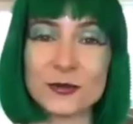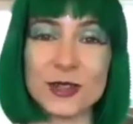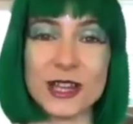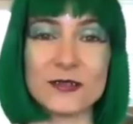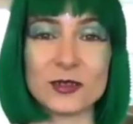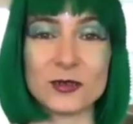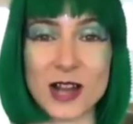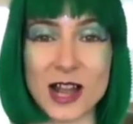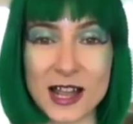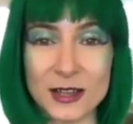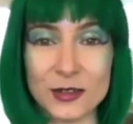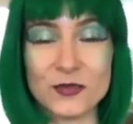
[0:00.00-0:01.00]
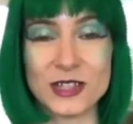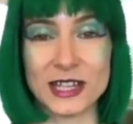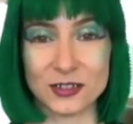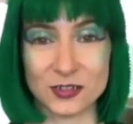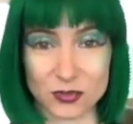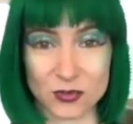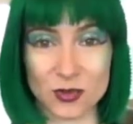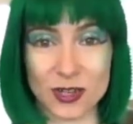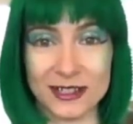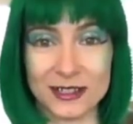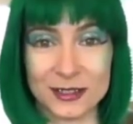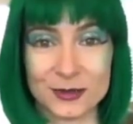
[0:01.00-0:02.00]
we have arrived at
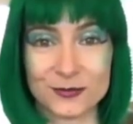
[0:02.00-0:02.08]
joy.